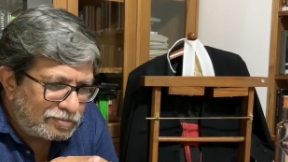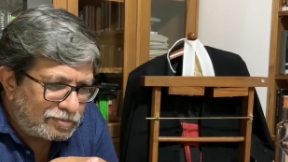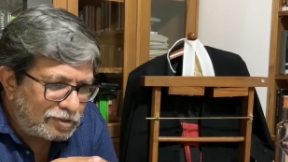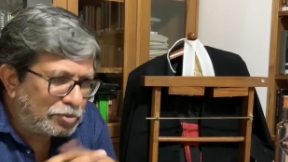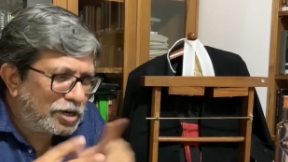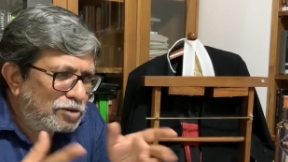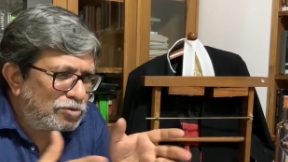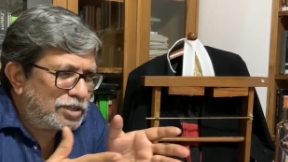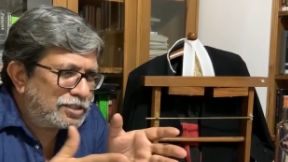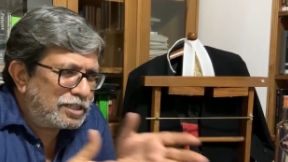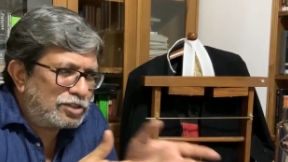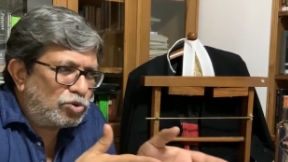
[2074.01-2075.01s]
The Pandavas
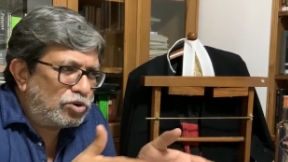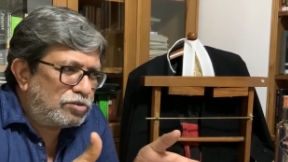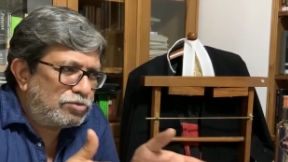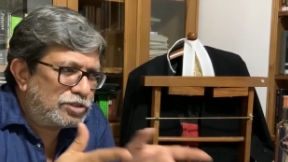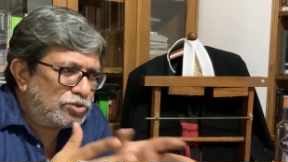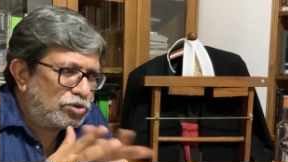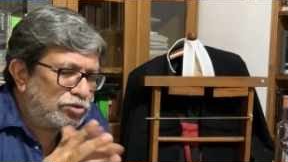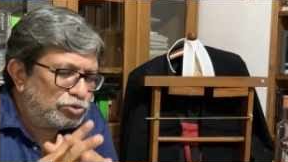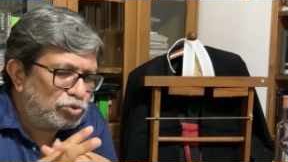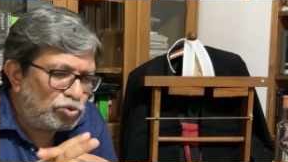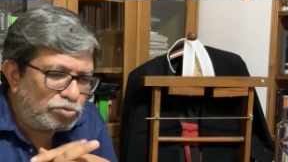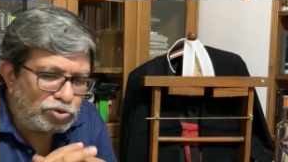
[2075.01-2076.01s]
and the Kauravas, all of you
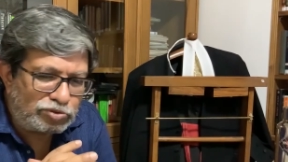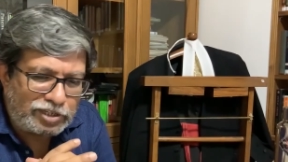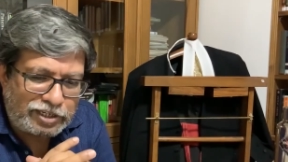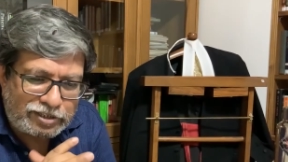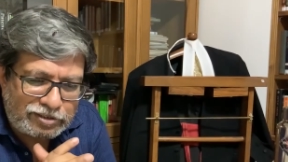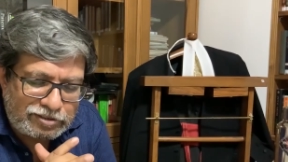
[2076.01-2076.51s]
know about that.